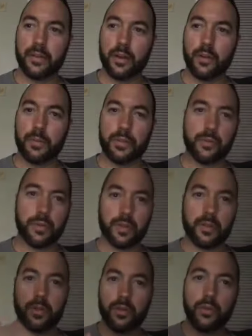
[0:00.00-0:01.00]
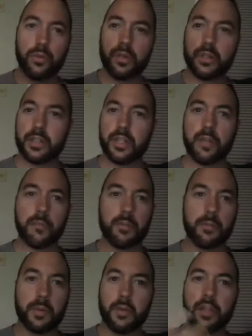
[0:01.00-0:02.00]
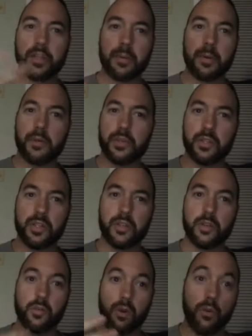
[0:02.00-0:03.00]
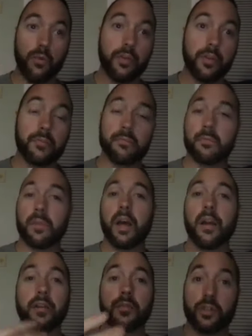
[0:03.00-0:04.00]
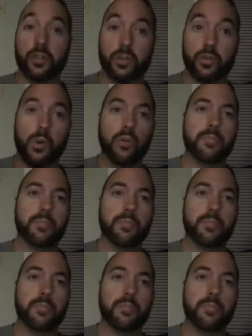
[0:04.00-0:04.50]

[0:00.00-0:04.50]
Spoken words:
you know, between you and the team, it's been great to be able to see the growth, and not even just growth,